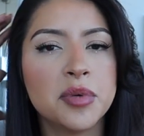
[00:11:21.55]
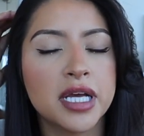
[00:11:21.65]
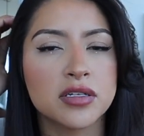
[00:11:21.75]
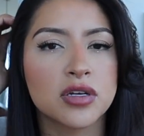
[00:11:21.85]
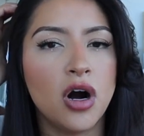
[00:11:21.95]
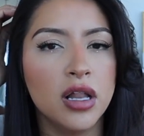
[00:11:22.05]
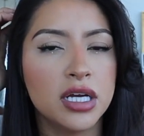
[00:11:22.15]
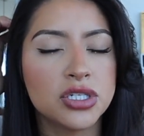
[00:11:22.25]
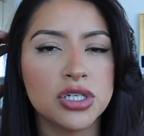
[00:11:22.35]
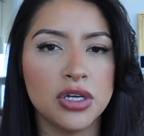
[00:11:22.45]
because
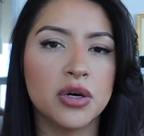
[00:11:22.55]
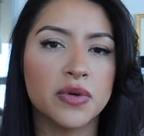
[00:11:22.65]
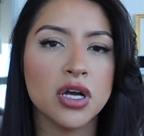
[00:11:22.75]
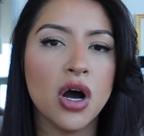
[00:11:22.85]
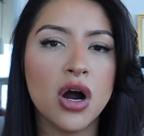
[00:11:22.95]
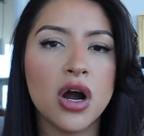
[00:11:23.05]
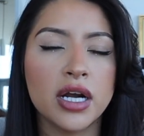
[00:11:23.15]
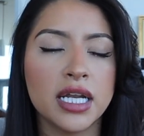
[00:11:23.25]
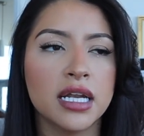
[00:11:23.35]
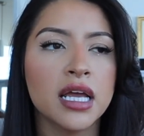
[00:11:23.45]
college, you know, is
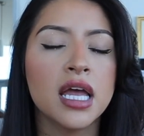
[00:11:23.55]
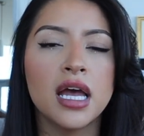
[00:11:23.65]
hard and